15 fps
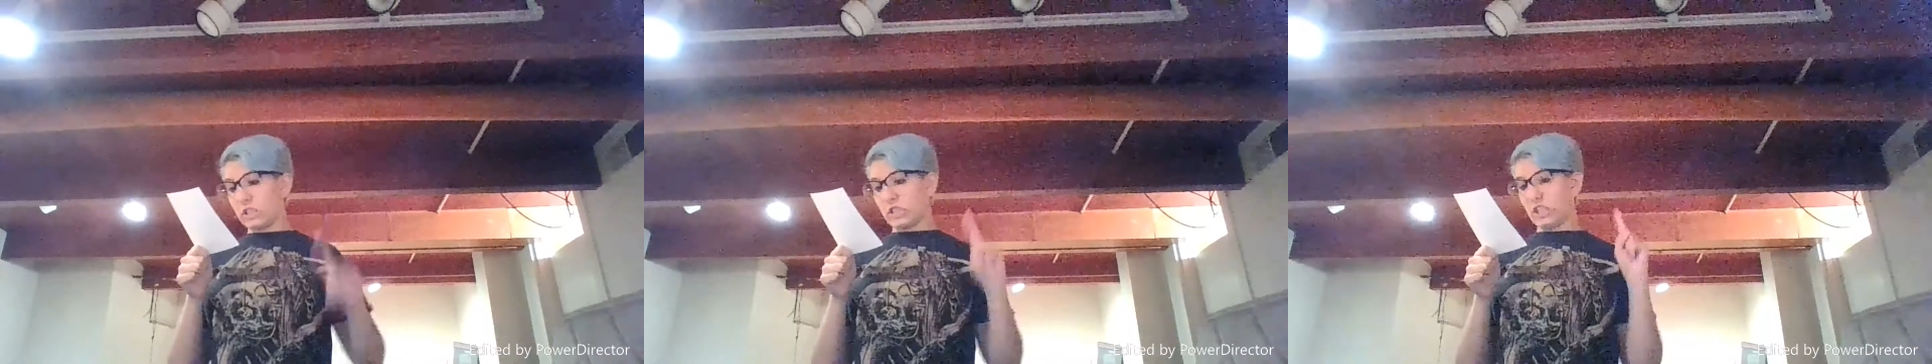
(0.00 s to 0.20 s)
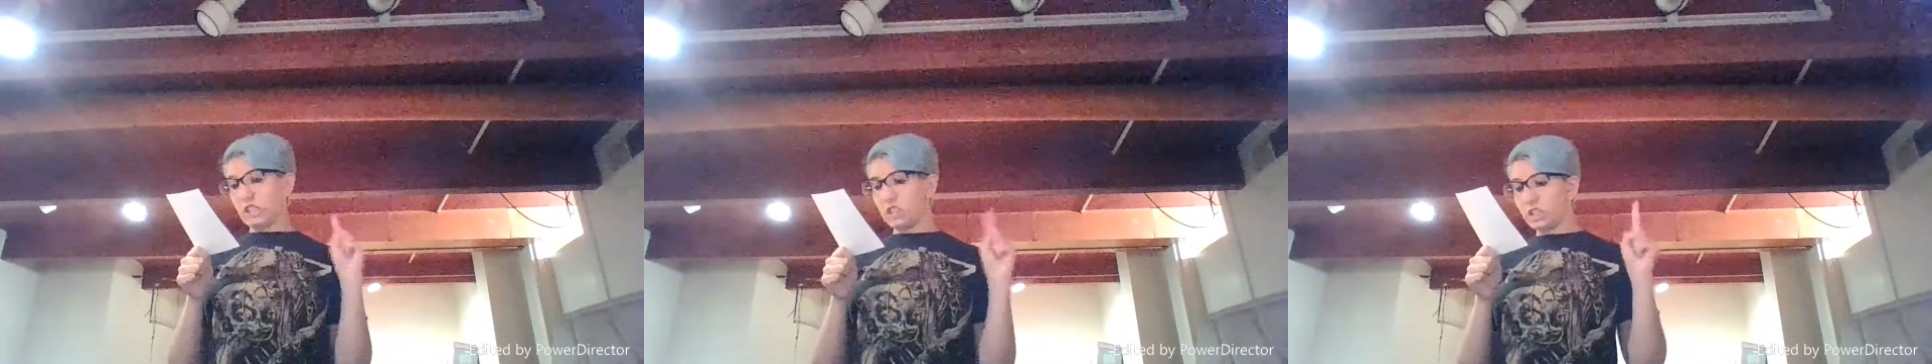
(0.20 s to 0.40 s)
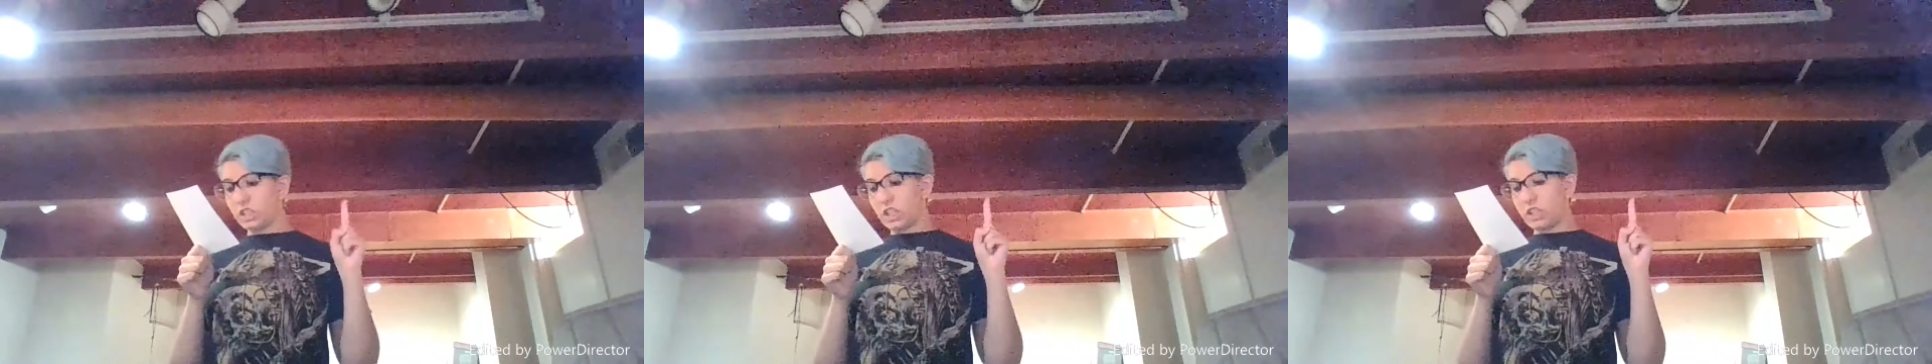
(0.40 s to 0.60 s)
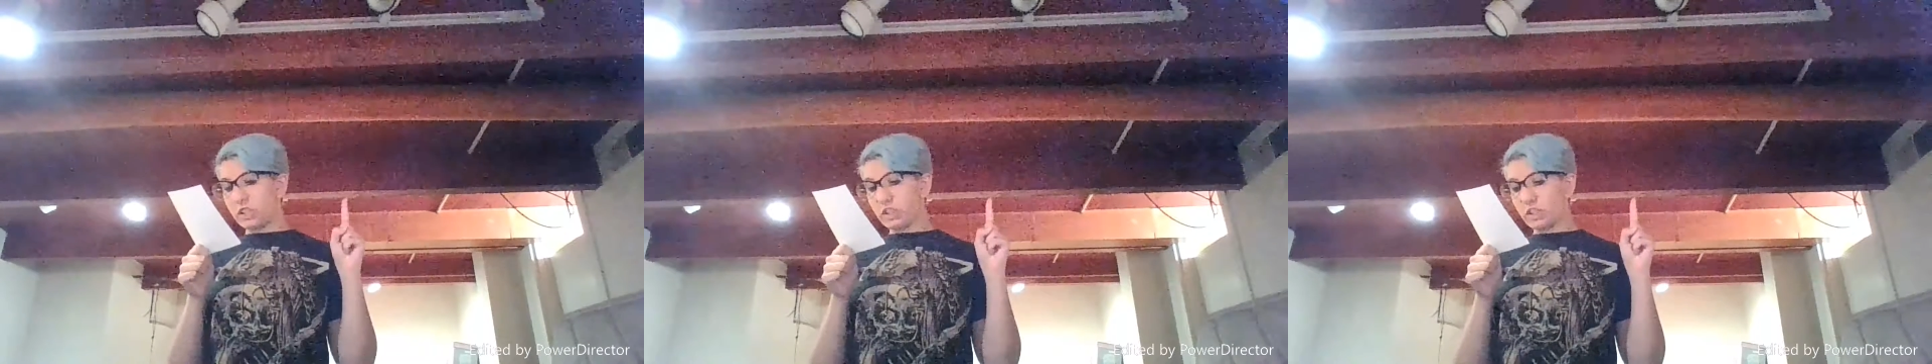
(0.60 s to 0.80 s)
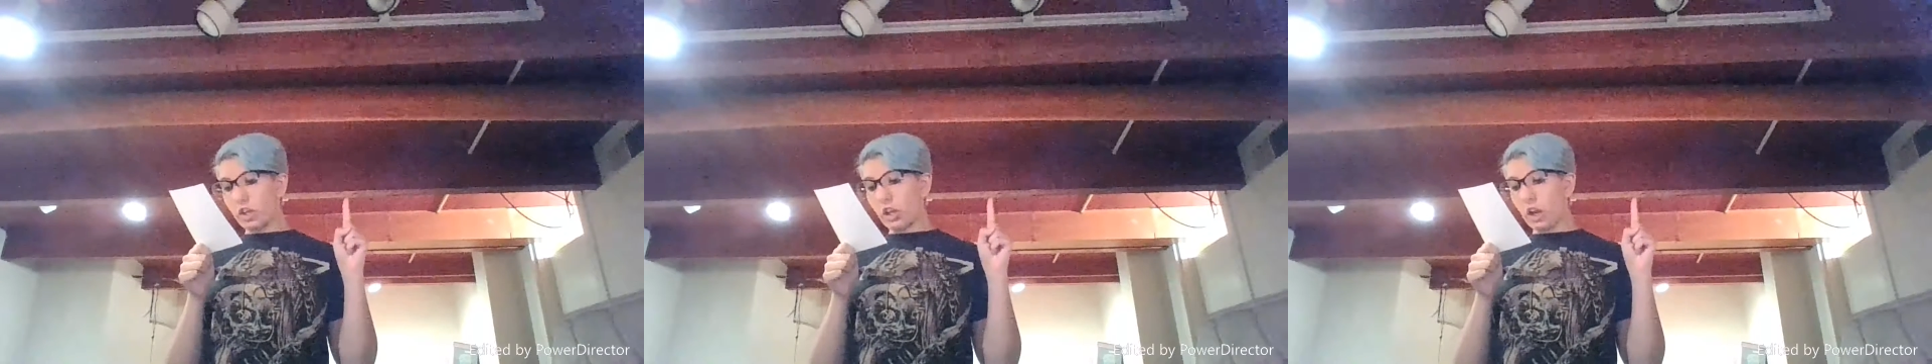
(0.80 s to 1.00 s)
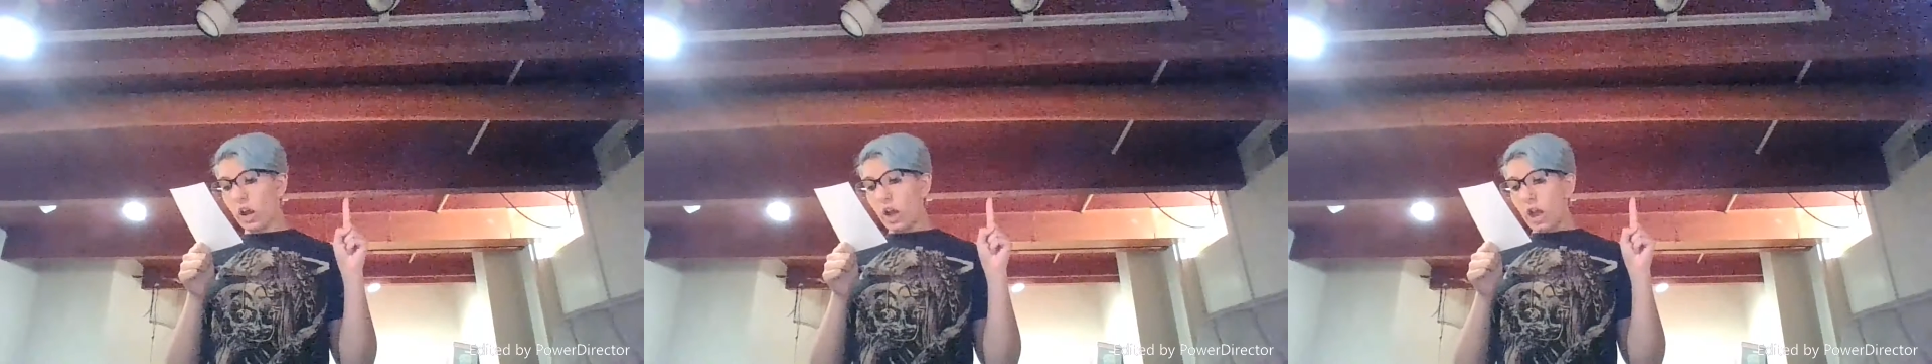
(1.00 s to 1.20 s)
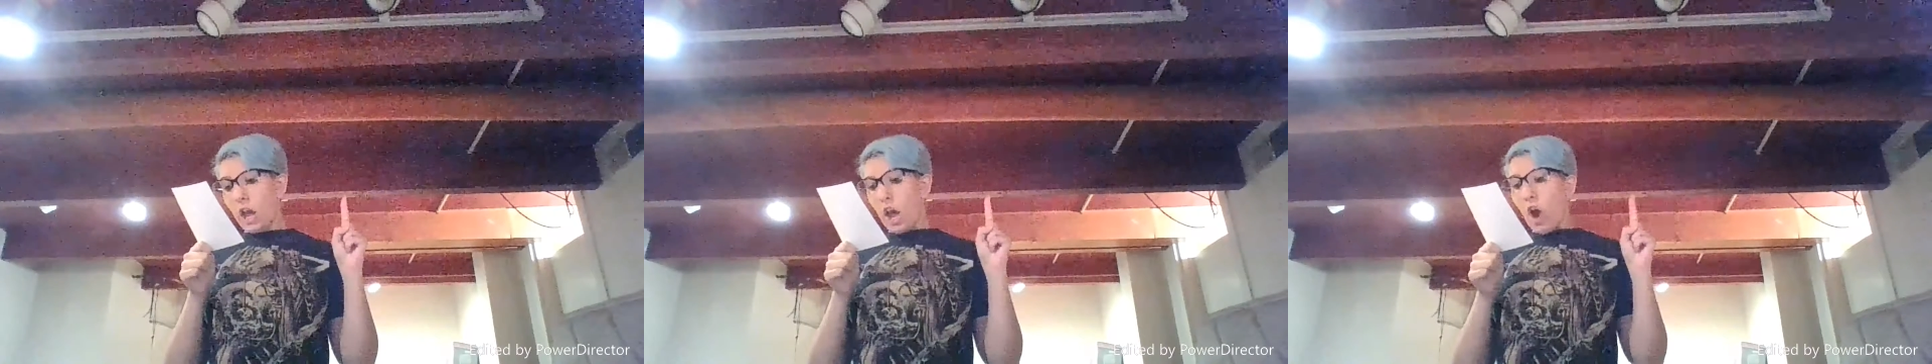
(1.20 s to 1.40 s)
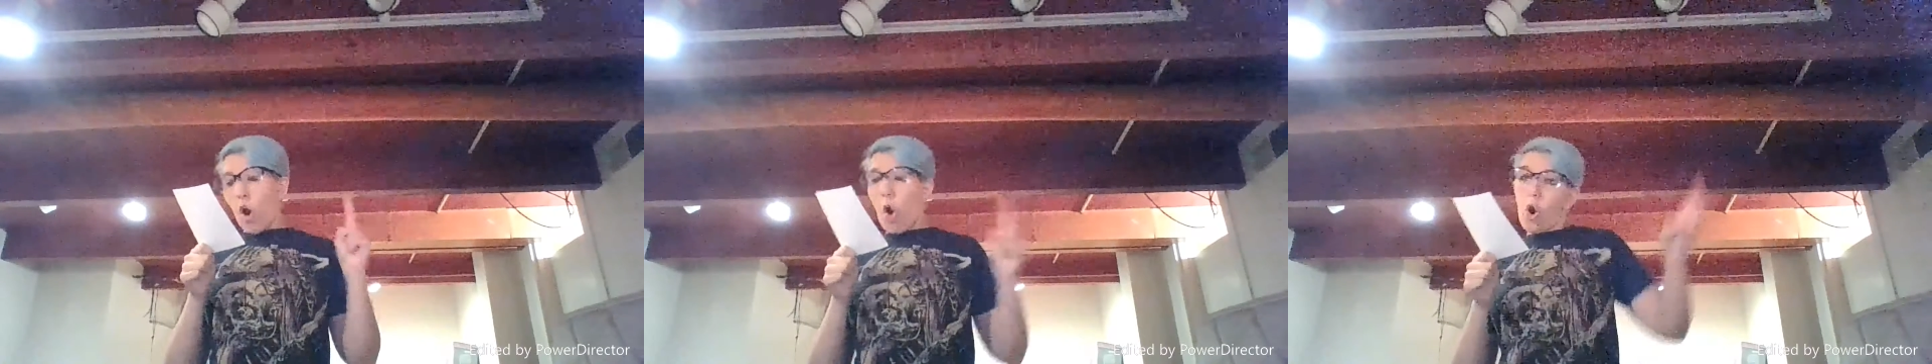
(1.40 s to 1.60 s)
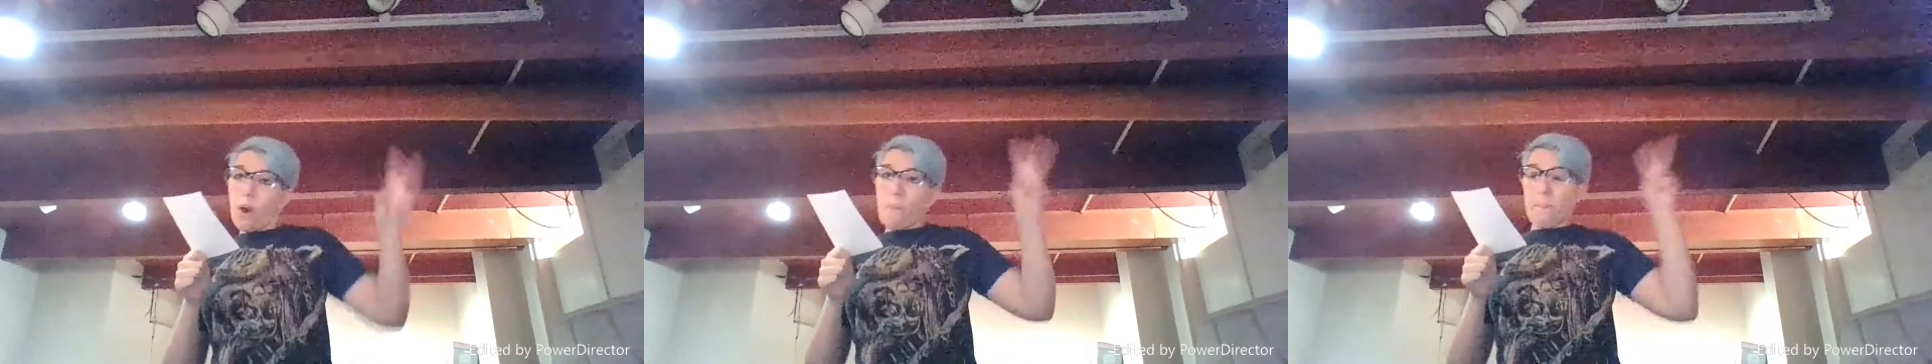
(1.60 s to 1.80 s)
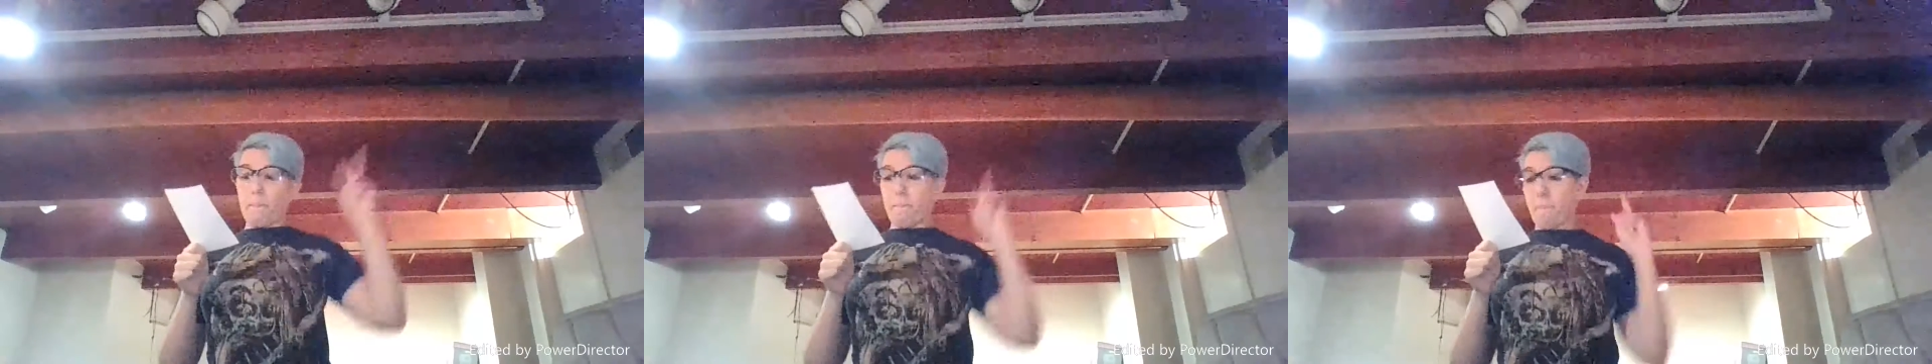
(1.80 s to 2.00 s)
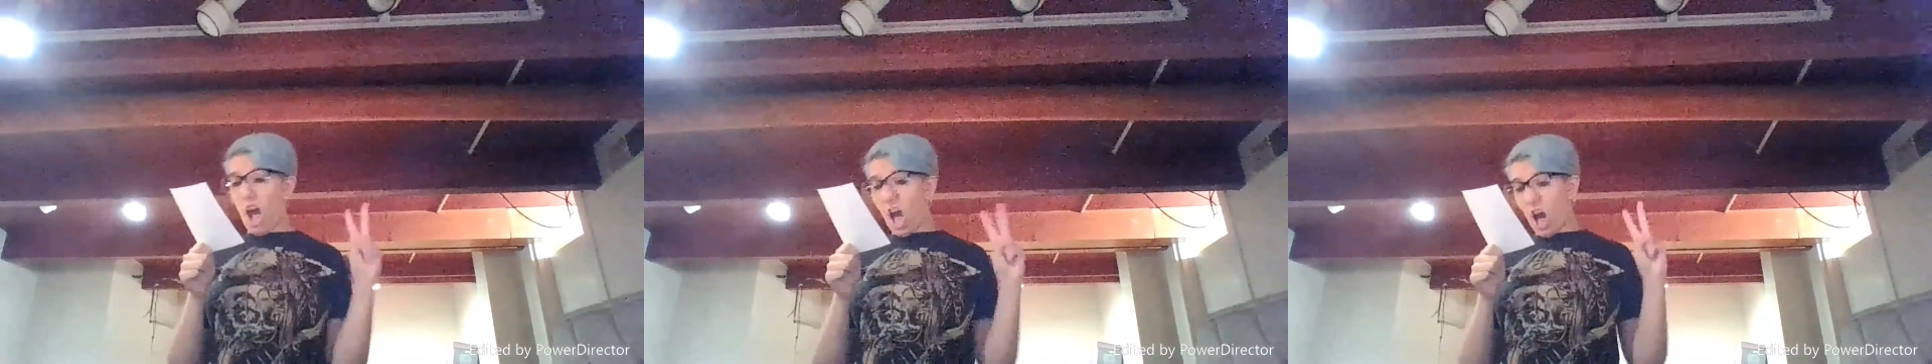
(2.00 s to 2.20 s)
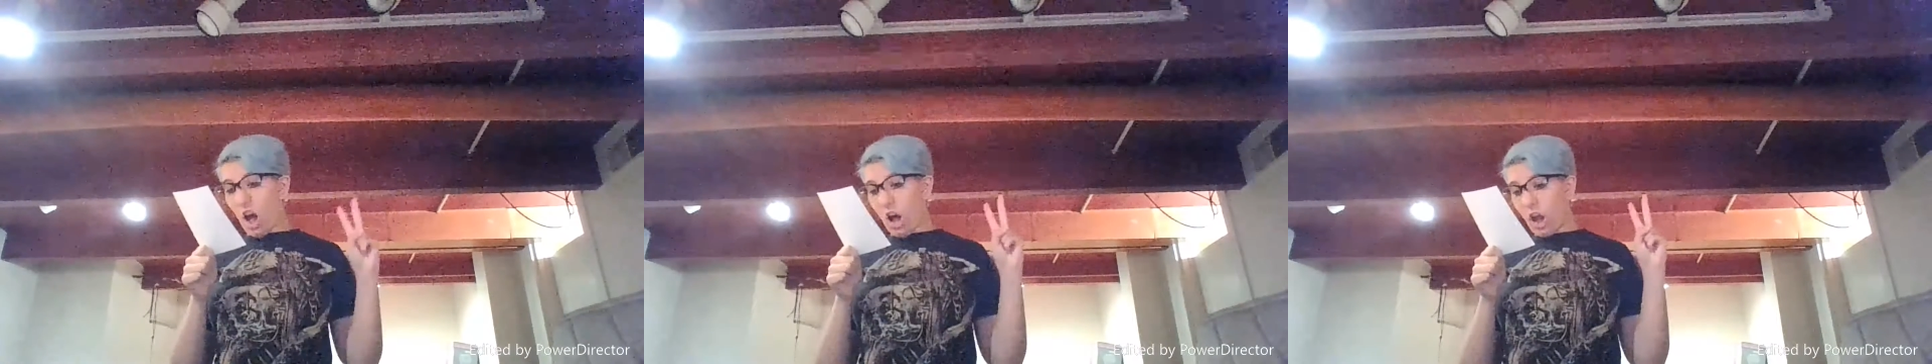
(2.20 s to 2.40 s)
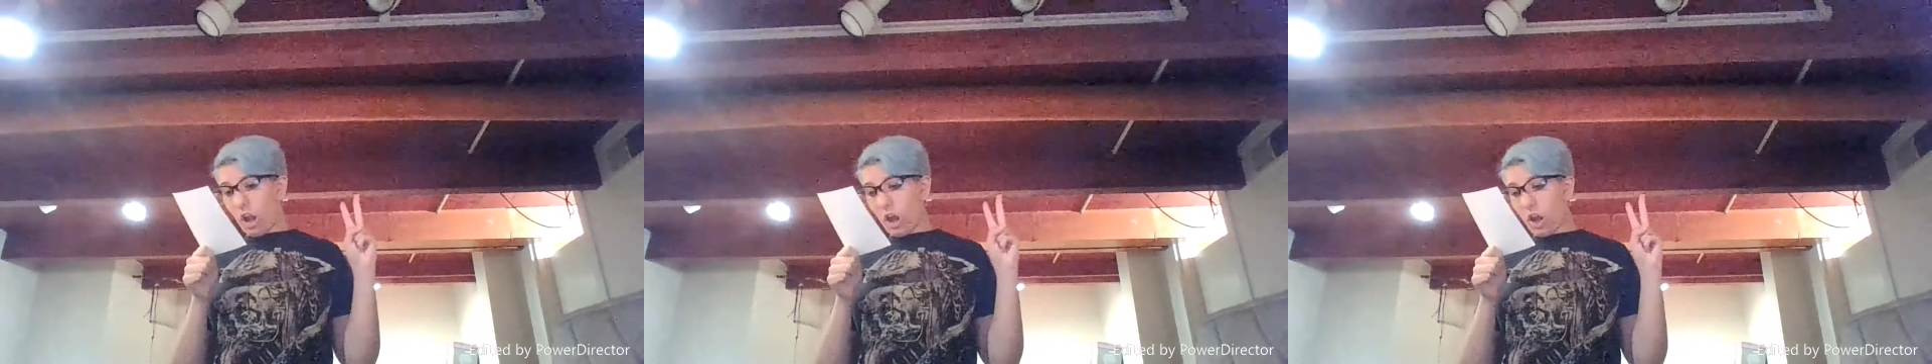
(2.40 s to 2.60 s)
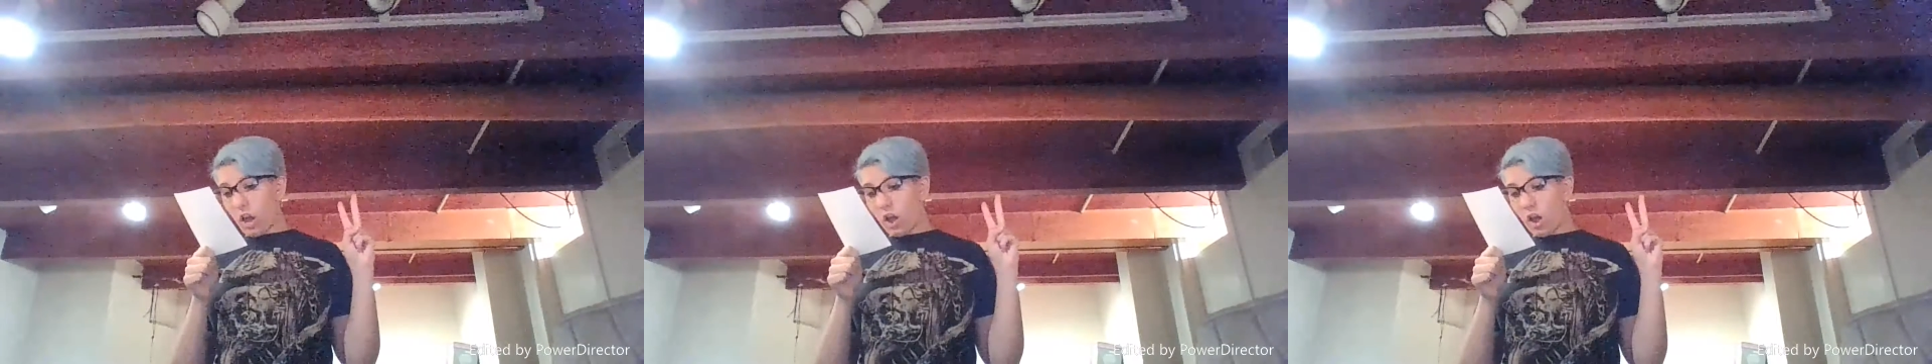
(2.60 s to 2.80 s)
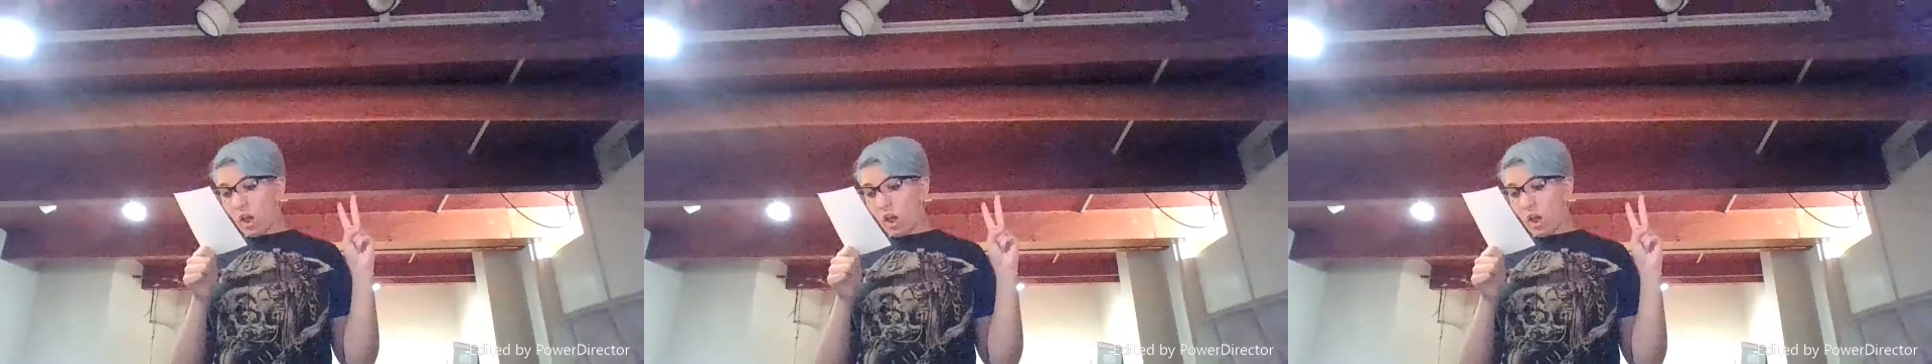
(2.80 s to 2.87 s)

cisgender or male.